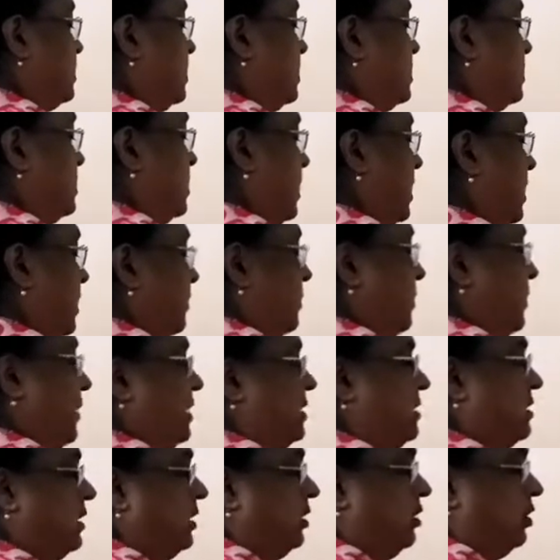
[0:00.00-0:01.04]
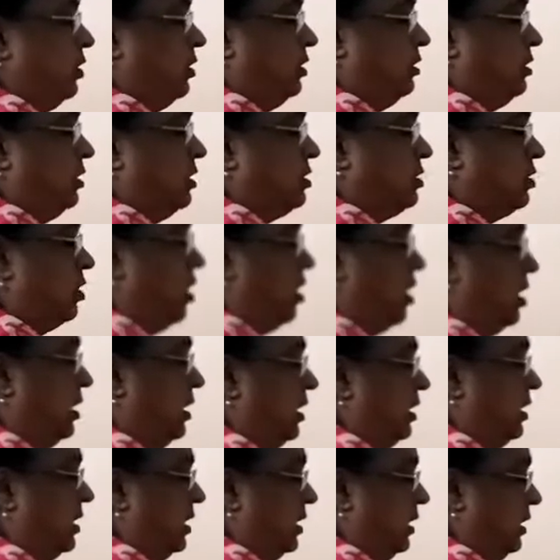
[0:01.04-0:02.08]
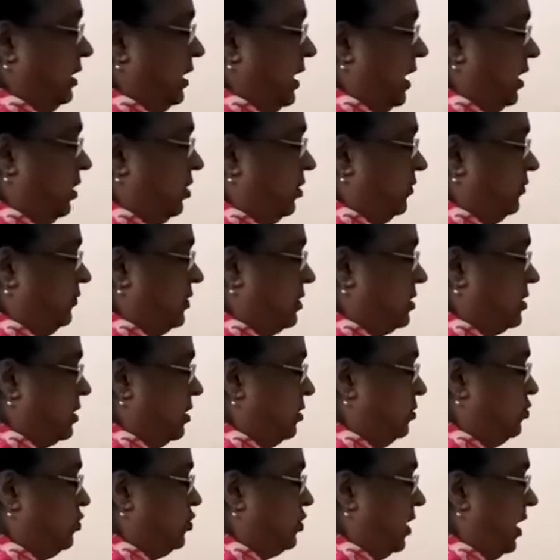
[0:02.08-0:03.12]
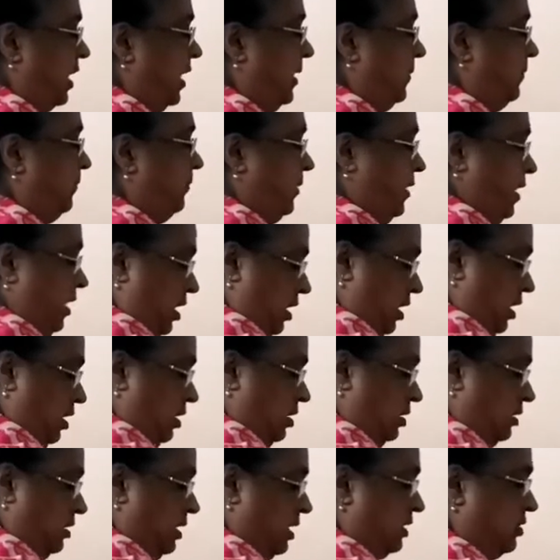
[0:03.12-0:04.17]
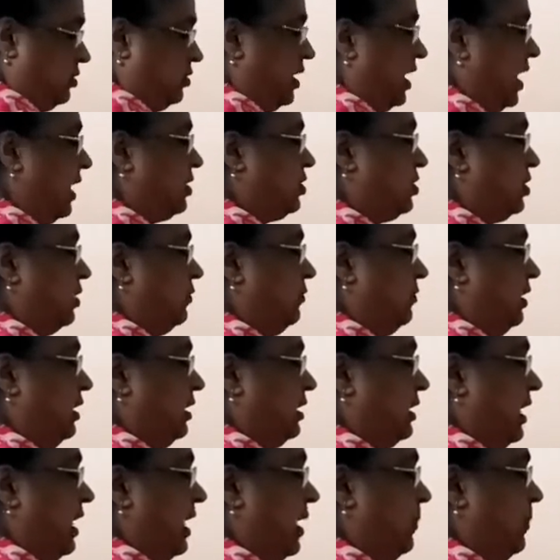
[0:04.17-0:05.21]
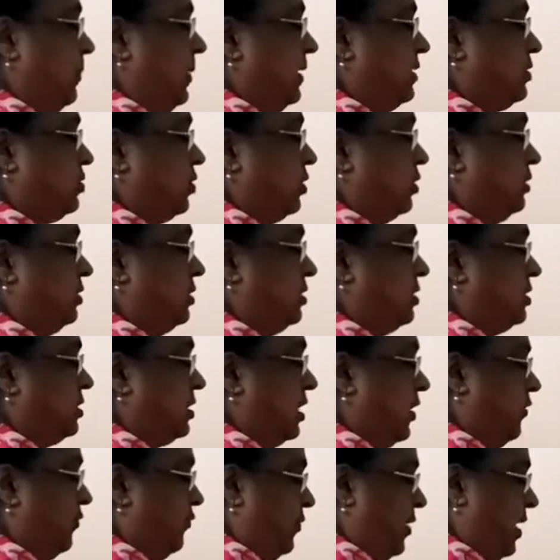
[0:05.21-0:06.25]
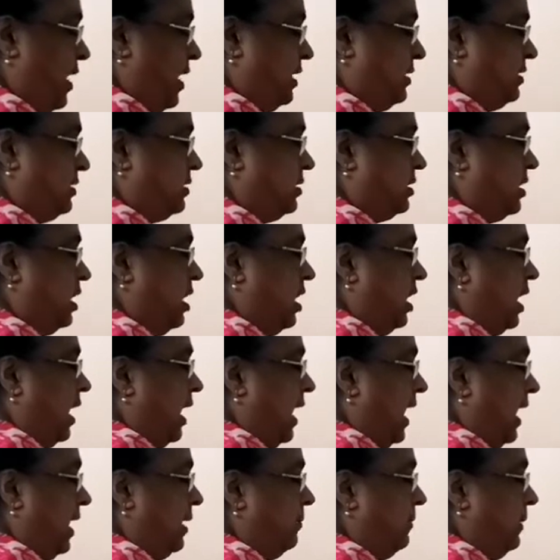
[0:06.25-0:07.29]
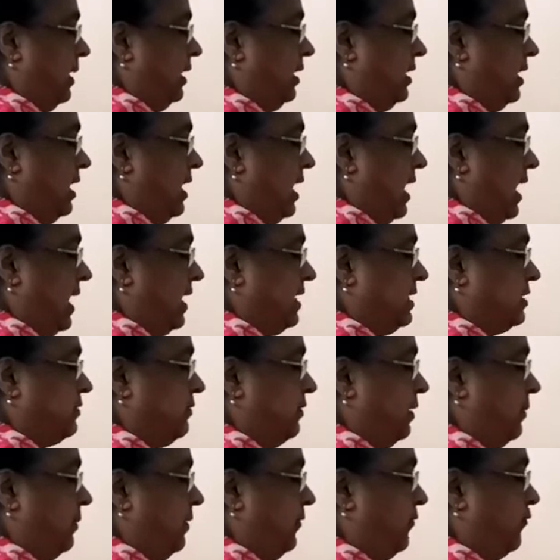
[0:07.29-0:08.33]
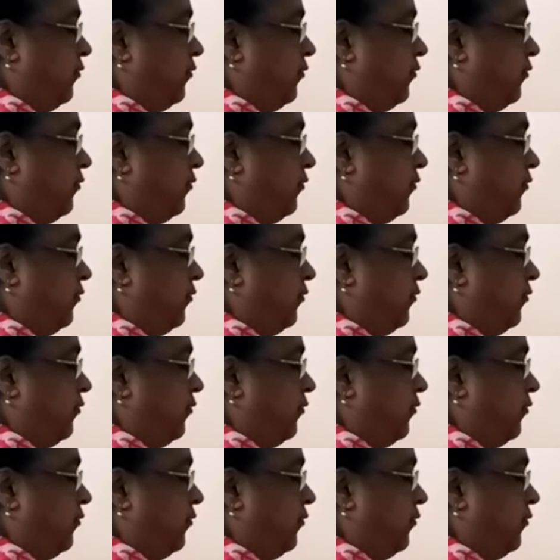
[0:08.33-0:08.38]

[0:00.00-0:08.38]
is here present on this rod in contact of the solution, this reaction will take place on the surface and metal ions will be